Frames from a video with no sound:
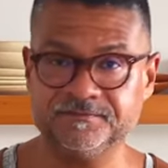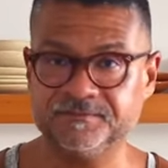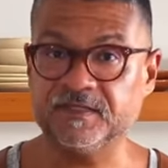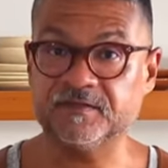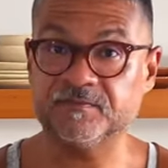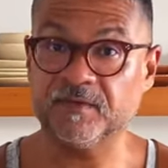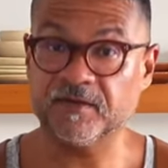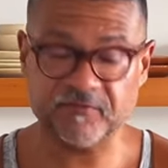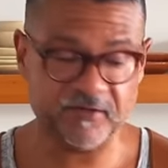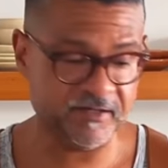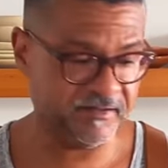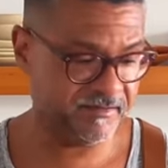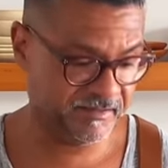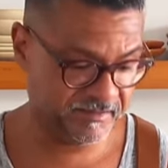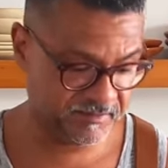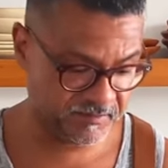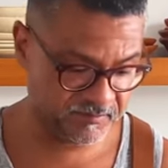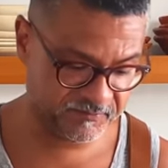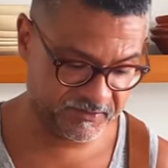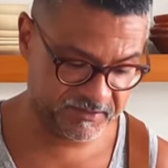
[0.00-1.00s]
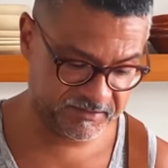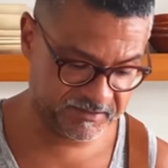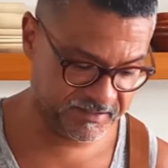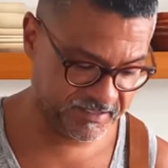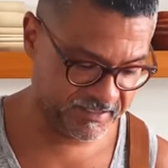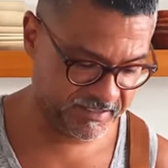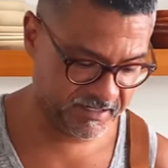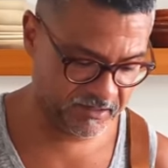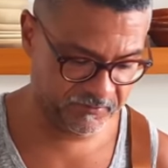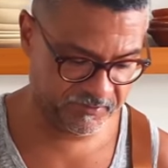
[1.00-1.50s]
he's my friend and it's fun to
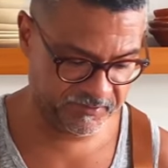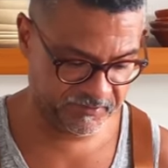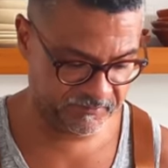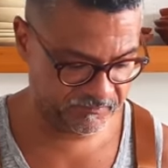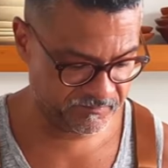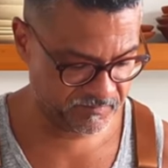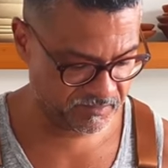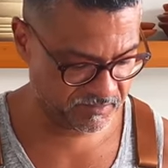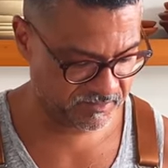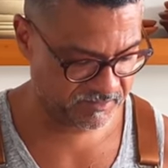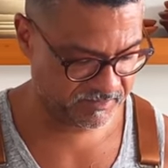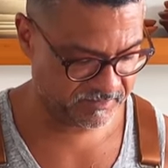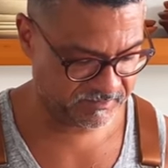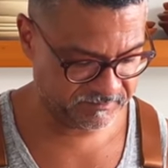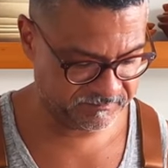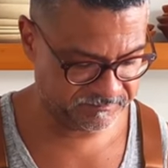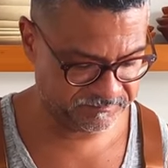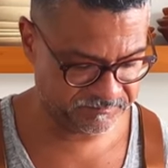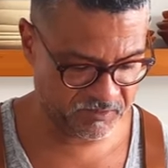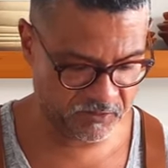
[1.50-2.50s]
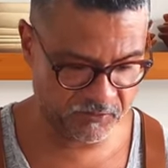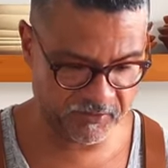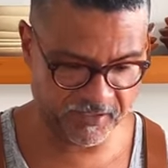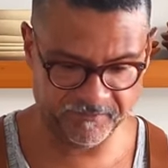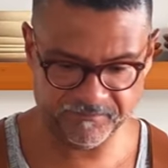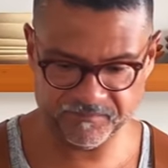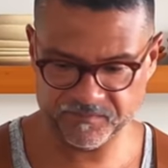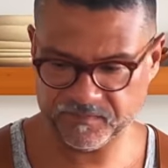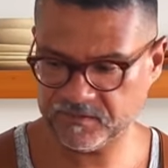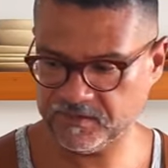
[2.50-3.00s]
hang out with him. Um,
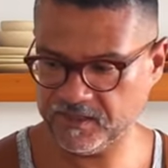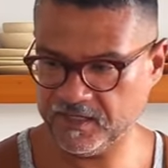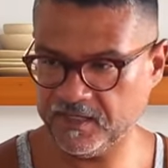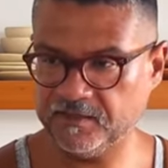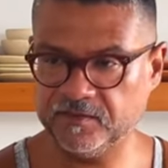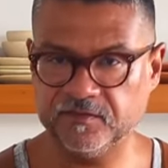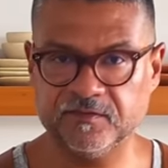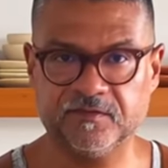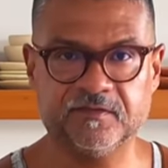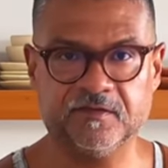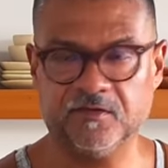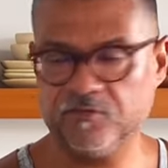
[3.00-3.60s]
okay, that is